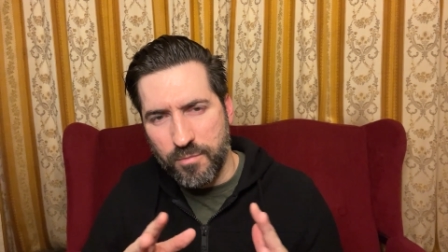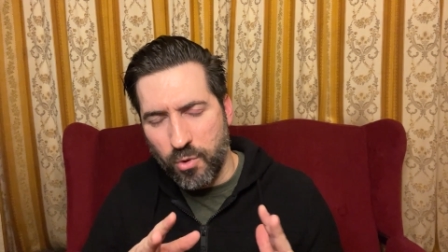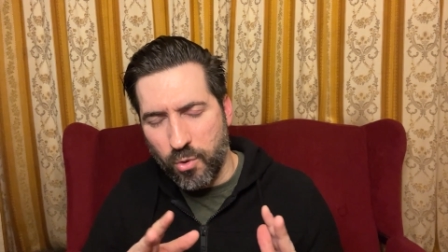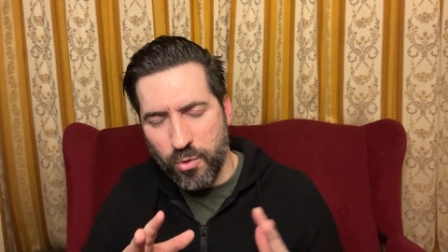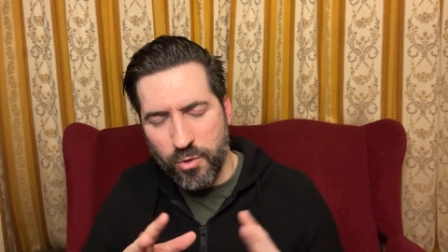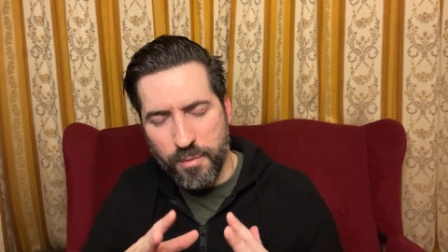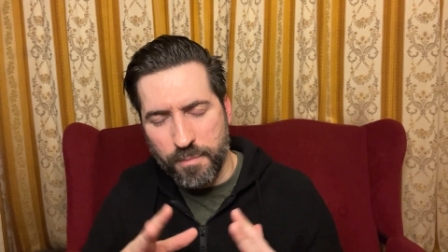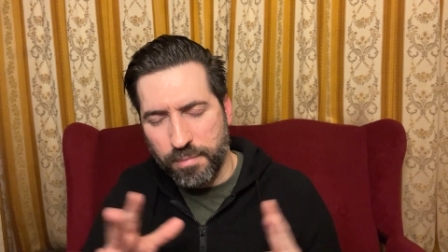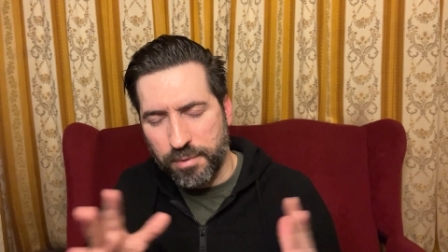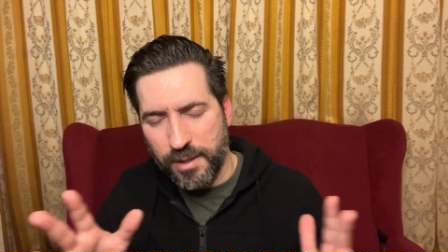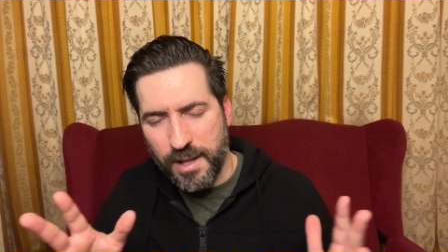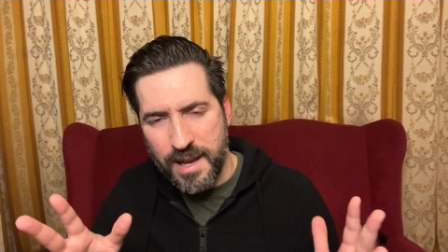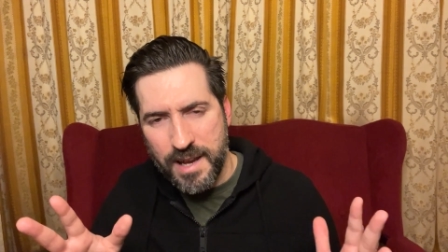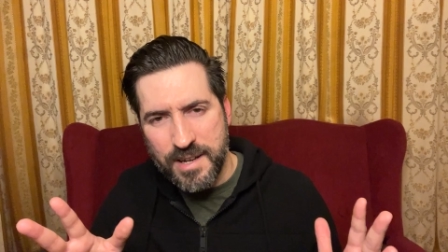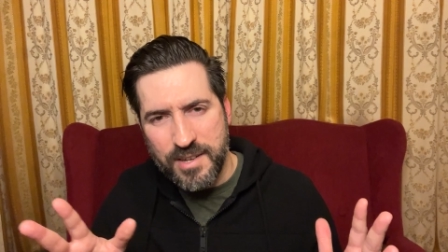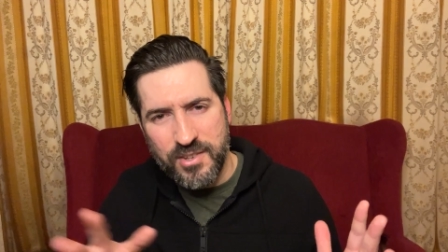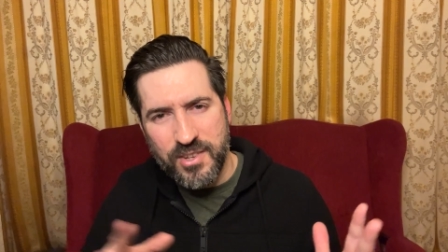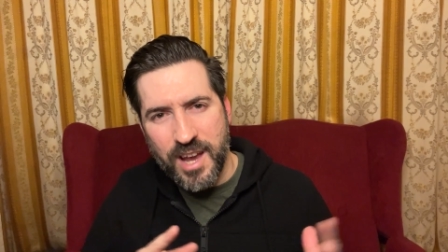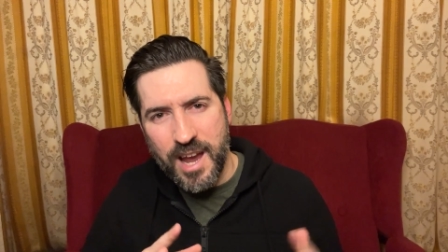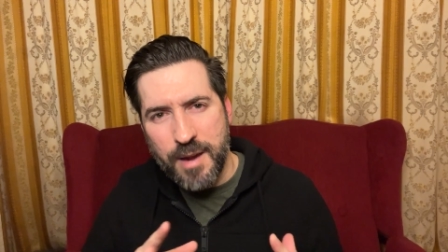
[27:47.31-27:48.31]
or the plant
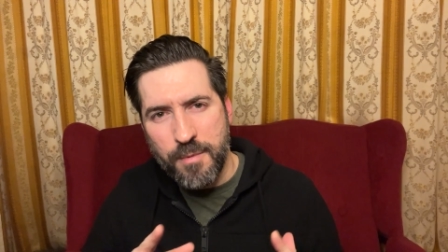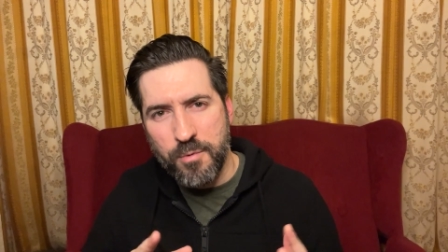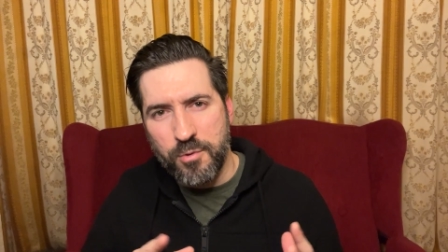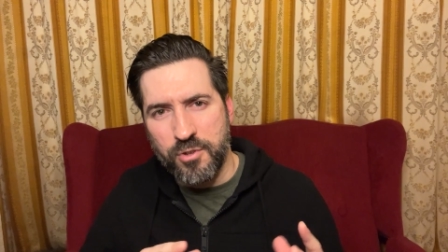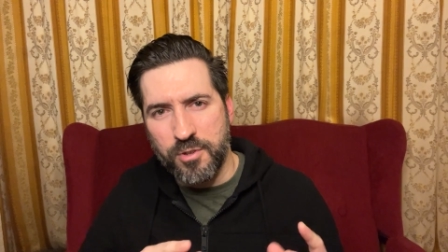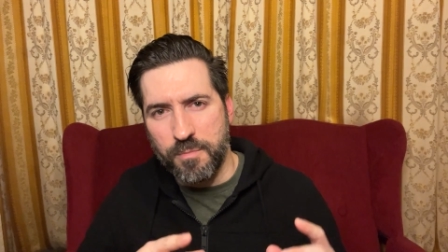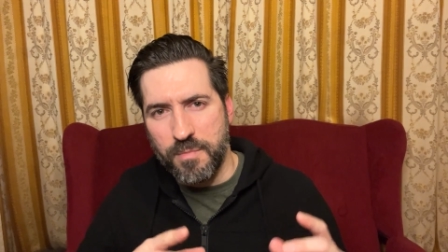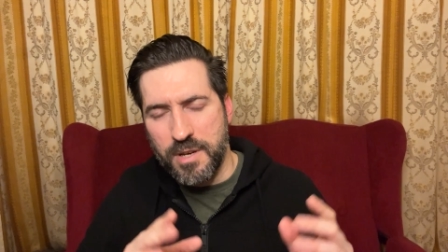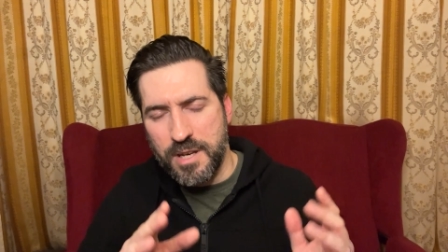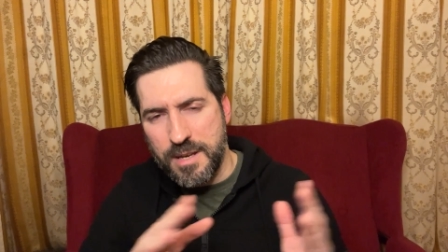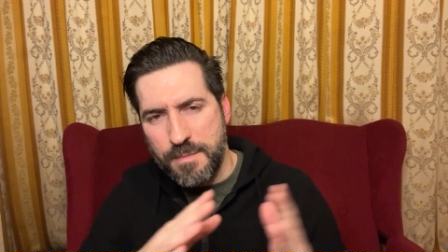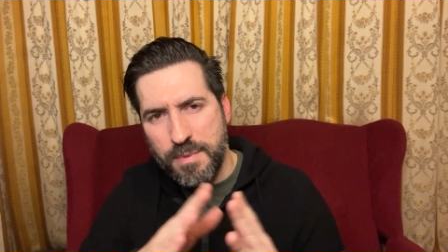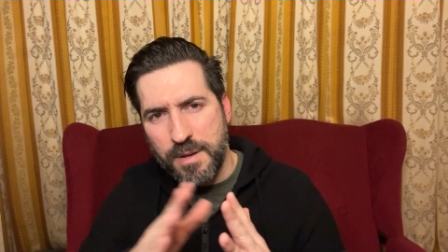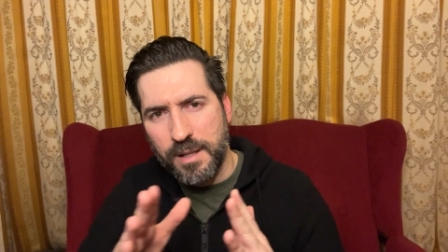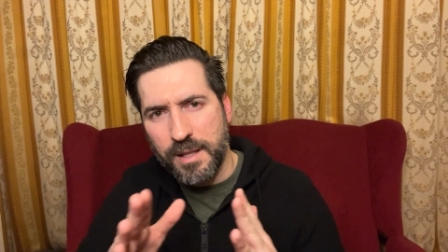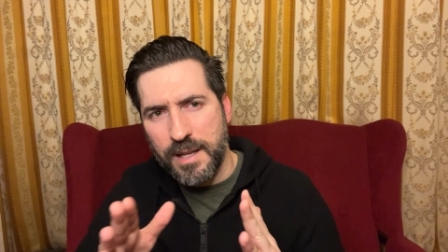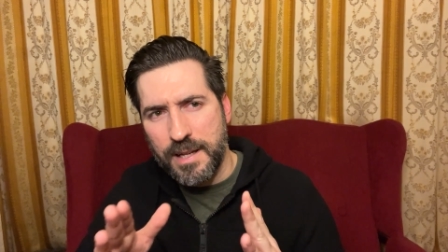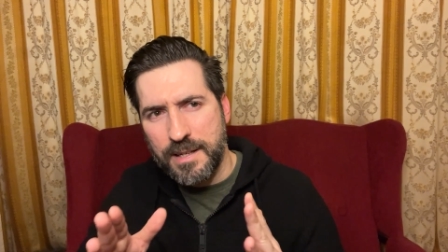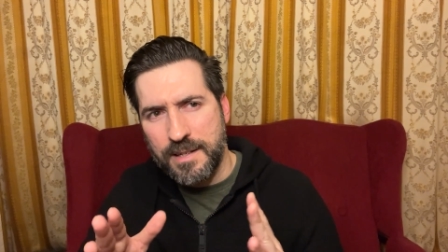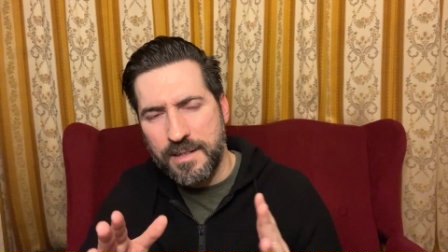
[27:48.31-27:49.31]
is able to
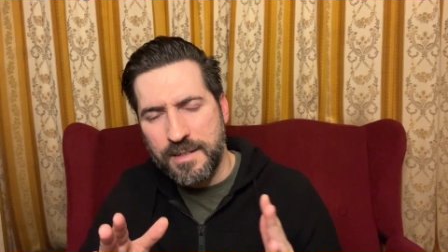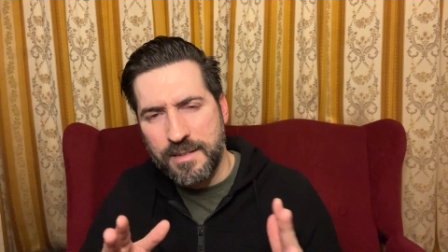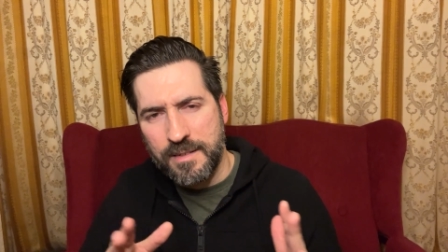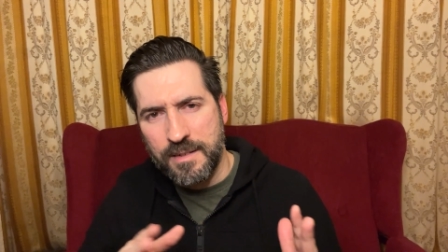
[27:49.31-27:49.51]
manipulate